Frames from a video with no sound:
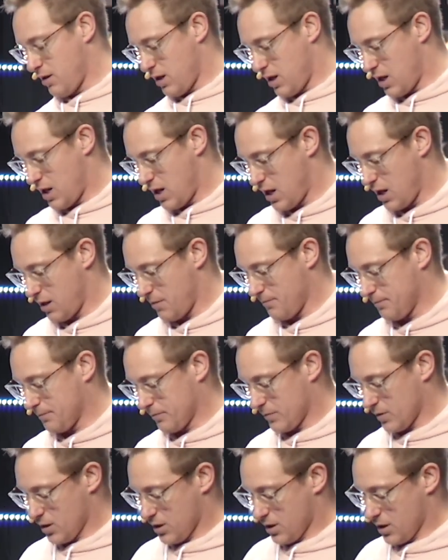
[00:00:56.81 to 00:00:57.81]

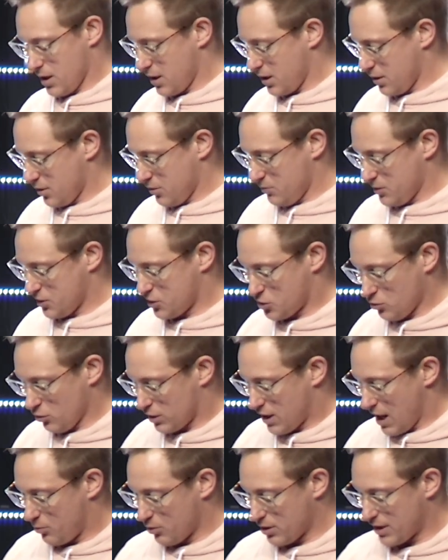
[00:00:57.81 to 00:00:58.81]
Um, uh, we just do a
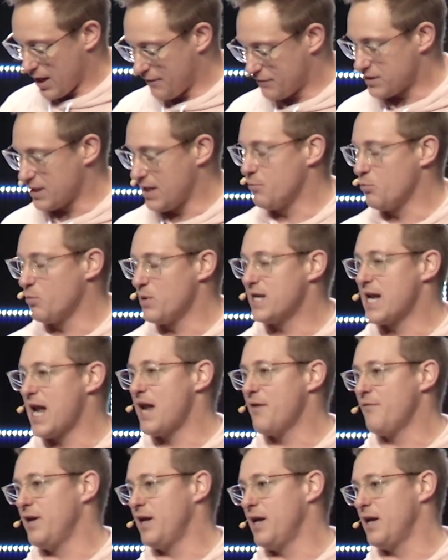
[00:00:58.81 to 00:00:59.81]
couple gifts, and we
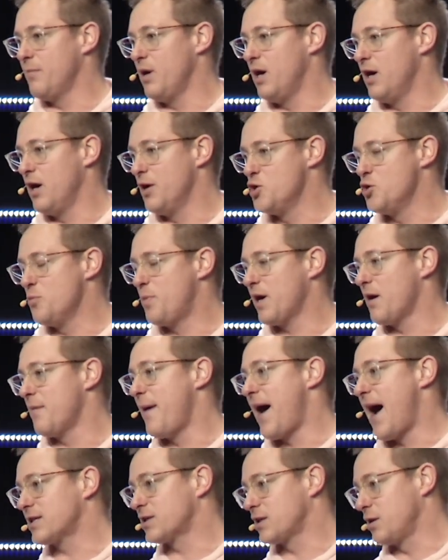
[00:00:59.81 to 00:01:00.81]
gave him a new pair of
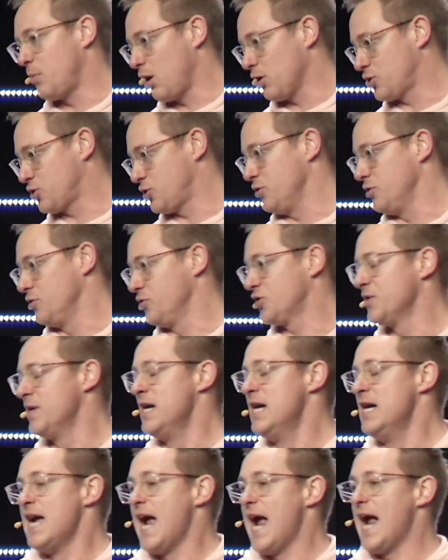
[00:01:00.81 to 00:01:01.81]
basketball shoes,
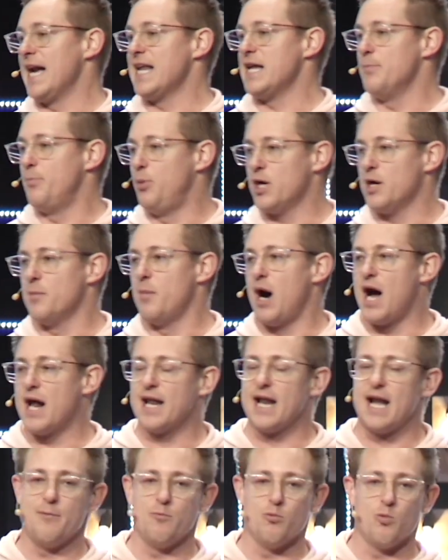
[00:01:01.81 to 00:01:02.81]
and he put them on,
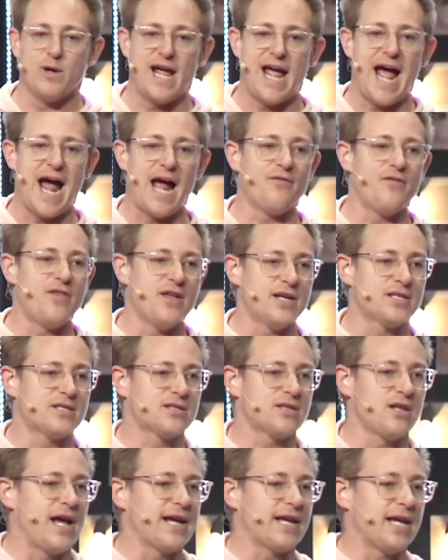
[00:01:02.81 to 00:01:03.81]
and we had
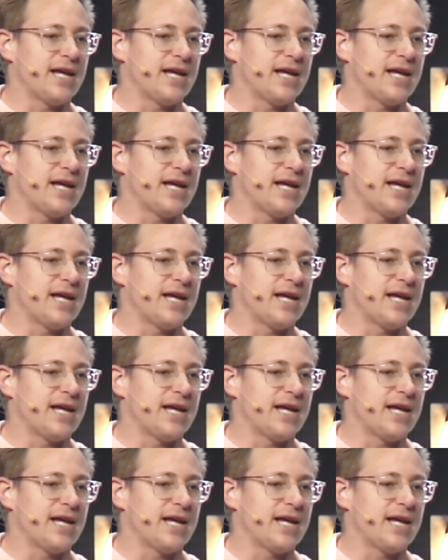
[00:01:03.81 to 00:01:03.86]
this like